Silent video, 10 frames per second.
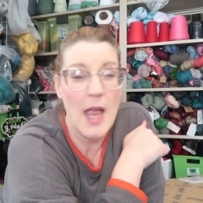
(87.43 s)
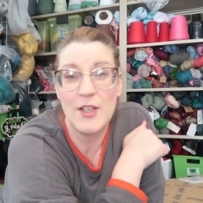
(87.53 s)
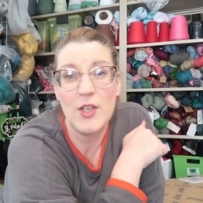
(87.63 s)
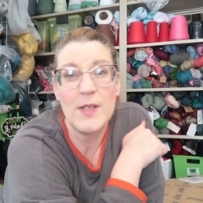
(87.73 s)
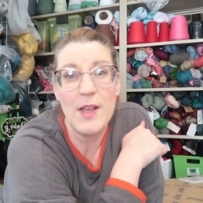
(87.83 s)

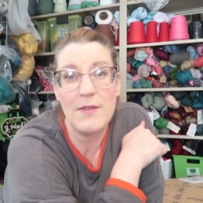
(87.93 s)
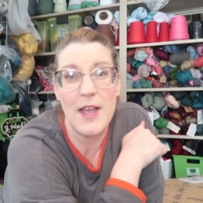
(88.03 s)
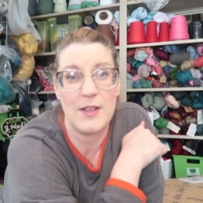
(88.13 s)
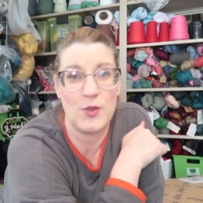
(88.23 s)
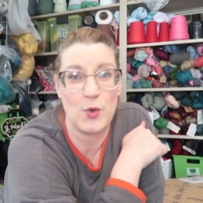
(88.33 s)
I just love
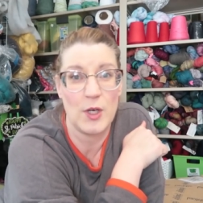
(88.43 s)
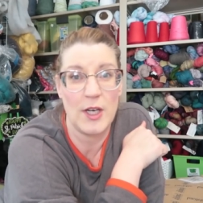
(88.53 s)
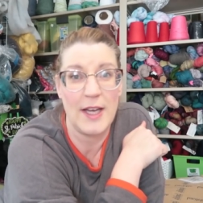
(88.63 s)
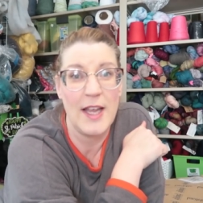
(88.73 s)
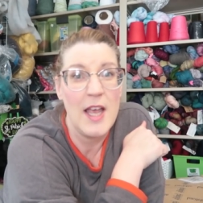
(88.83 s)
that
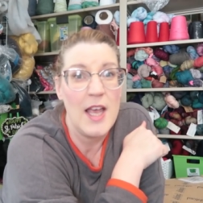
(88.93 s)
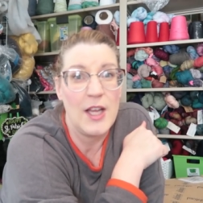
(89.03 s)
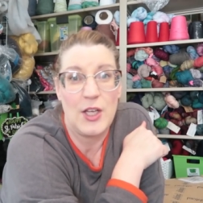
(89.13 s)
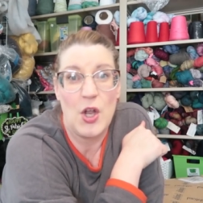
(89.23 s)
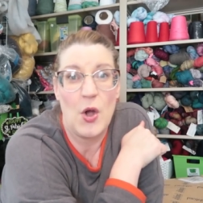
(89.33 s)
story.
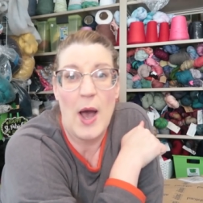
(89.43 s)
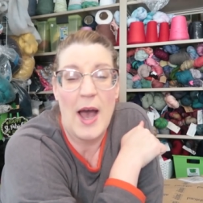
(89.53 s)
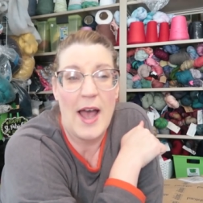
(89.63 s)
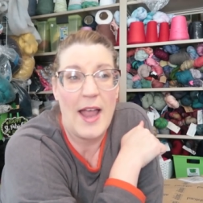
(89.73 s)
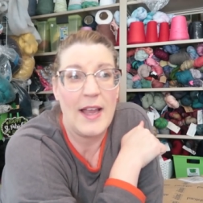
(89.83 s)
You know,
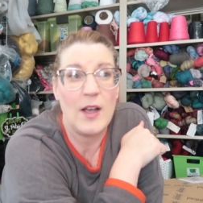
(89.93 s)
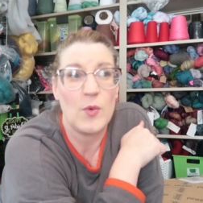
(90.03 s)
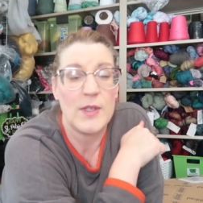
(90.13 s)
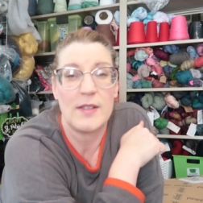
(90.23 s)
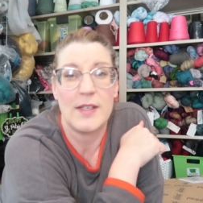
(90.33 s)
I
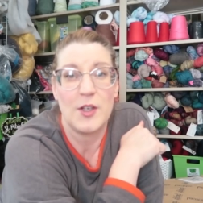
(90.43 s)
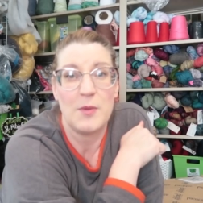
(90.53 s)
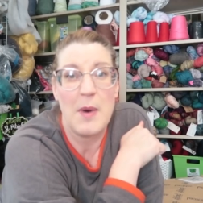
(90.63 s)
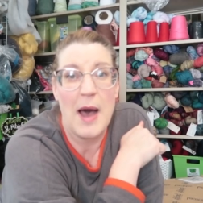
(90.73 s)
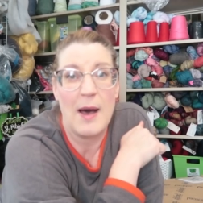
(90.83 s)
was a
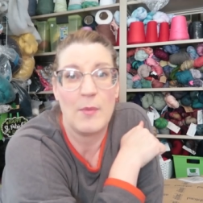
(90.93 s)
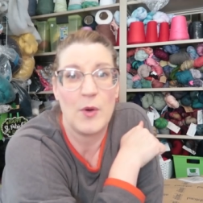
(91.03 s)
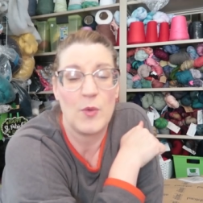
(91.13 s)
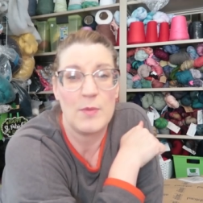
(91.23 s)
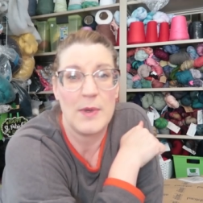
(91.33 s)
single
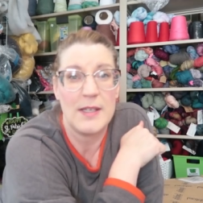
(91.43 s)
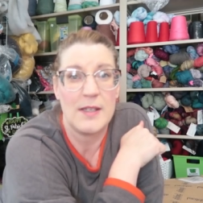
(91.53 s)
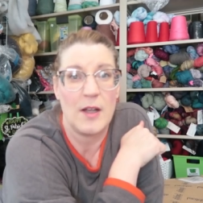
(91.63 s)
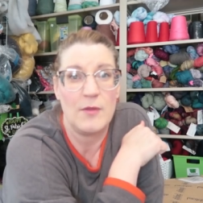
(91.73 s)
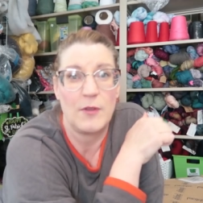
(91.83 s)
mom with my
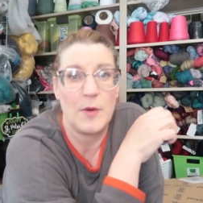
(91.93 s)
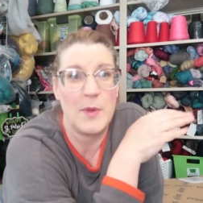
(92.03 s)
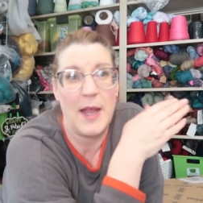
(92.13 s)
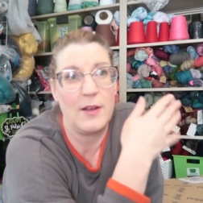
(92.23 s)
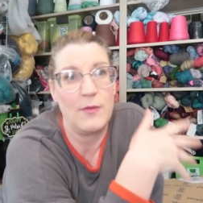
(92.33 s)
son
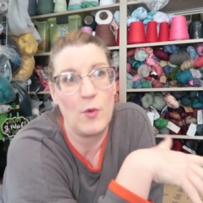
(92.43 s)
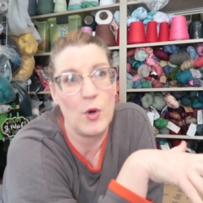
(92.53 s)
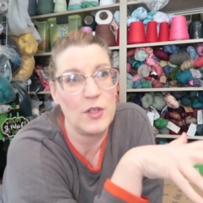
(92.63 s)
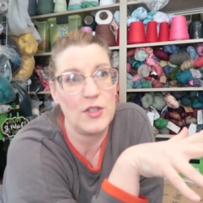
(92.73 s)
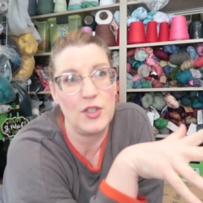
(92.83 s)
from like
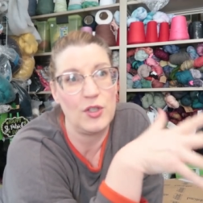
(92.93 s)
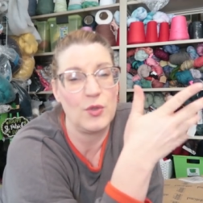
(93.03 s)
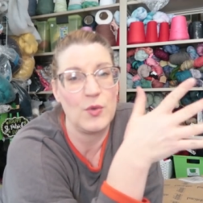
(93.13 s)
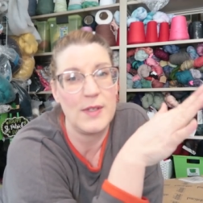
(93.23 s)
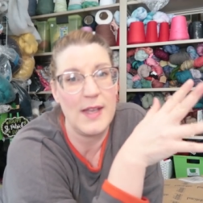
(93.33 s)
4
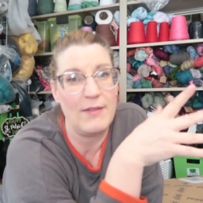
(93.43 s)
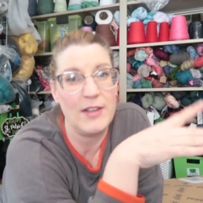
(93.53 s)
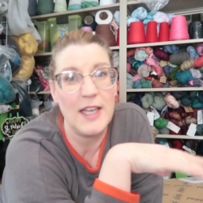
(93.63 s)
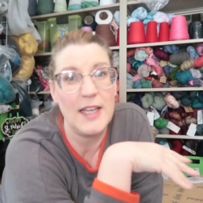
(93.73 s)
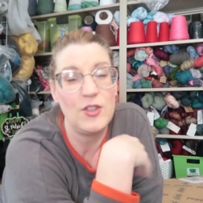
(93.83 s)
to
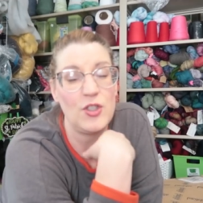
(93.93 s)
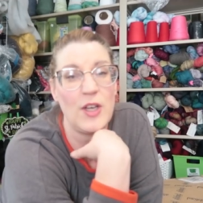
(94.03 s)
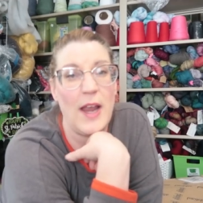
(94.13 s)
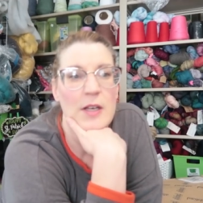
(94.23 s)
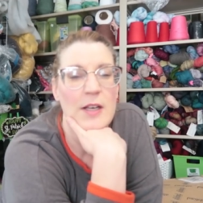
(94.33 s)

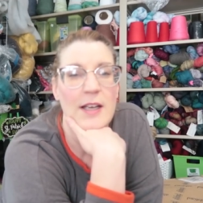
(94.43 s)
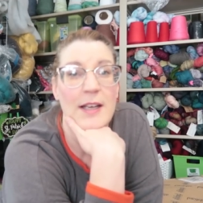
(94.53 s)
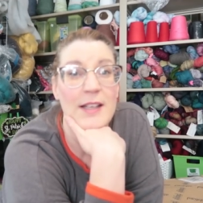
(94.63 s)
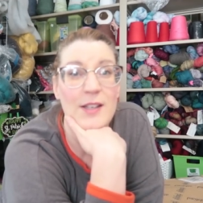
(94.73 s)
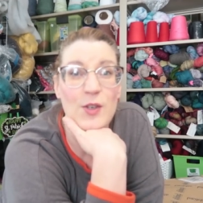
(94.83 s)
7-ish.
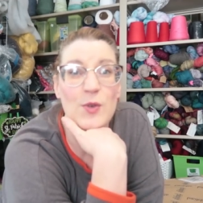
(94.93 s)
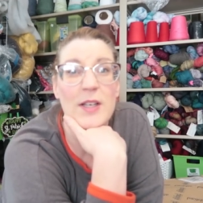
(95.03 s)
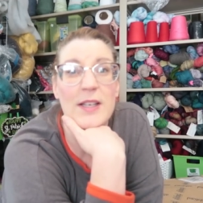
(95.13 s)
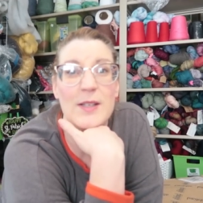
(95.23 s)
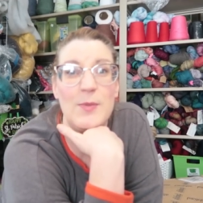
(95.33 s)
It's a
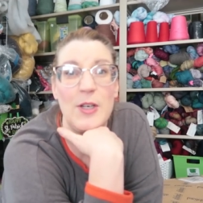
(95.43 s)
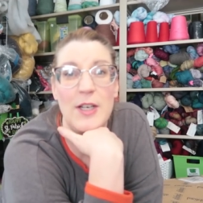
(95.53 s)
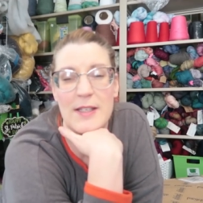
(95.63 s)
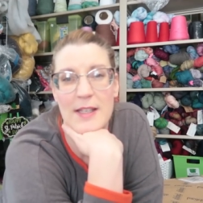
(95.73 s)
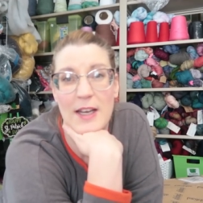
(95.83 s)
unique
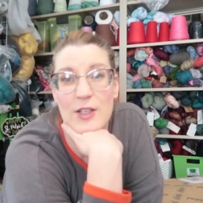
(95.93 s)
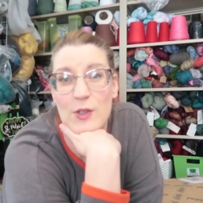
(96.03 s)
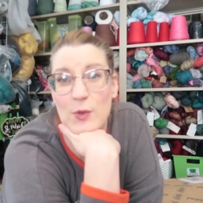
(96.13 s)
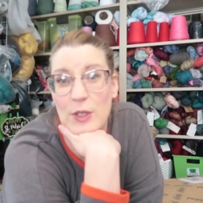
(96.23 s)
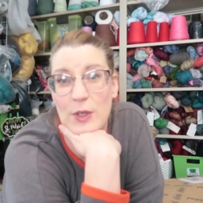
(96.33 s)
experience that I
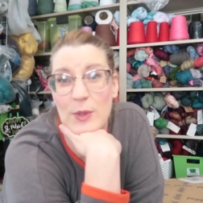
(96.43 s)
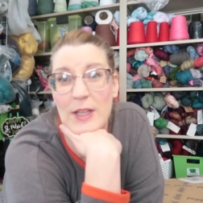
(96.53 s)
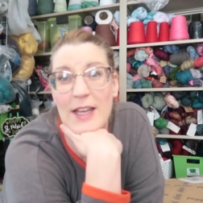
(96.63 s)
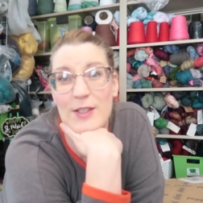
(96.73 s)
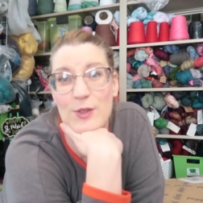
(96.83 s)
just really
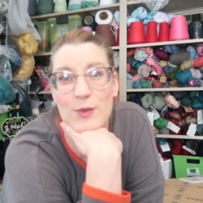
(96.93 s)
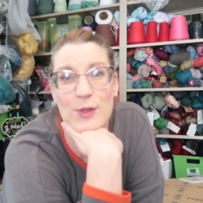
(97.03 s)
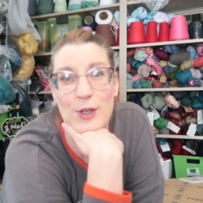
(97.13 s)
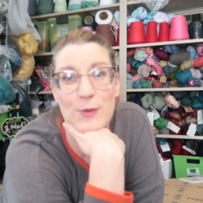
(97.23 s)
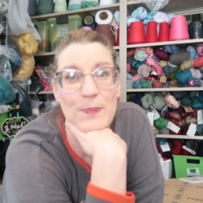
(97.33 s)
relate to.
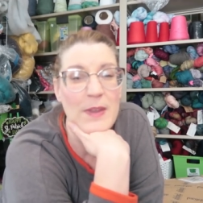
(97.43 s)
So